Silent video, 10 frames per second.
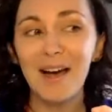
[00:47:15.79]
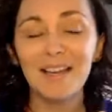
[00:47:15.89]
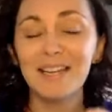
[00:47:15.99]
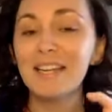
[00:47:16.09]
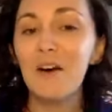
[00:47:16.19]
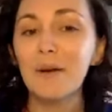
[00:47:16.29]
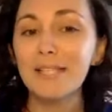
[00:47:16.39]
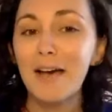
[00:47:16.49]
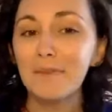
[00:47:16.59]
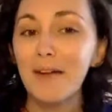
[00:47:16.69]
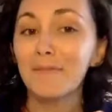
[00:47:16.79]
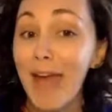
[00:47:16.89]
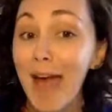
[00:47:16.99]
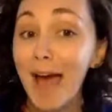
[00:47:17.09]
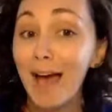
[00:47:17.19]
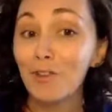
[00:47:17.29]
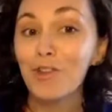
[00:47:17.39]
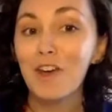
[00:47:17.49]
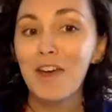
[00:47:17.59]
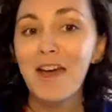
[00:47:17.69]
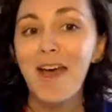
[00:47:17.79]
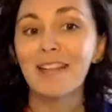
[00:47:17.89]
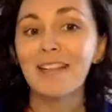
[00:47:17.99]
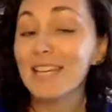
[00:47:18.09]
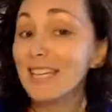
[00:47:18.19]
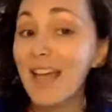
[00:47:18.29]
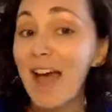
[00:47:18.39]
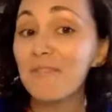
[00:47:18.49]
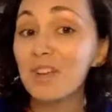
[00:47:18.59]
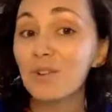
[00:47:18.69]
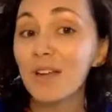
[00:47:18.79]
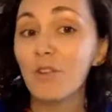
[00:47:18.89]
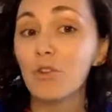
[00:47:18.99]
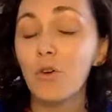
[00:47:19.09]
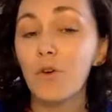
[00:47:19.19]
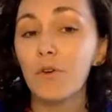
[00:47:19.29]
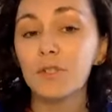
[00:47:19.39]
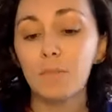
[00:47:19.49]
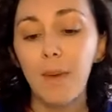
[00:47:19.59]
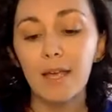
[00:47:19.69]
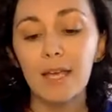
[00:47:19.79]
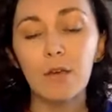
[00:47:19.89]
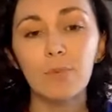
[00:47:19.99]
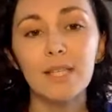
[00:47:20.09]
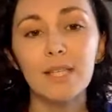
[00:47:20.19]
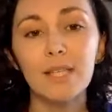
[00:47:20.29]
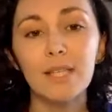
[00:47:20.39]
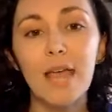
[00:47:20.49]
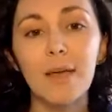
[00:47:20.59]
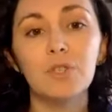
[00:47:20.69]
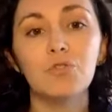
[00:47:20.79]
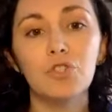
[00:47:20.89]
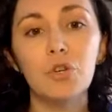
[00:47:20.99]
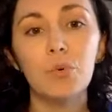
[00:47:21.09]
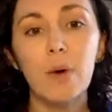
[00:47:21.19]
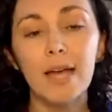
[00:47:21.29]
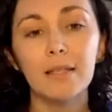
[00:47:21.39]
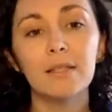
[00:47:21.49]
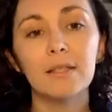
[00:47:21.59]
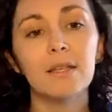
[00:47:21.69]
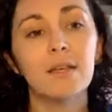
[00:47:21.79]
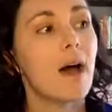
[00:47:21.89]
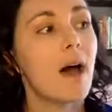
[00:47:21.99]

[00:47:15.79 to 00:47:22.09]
he didn't always have enough cash, and he didn't have the credentials, but he was able to do it.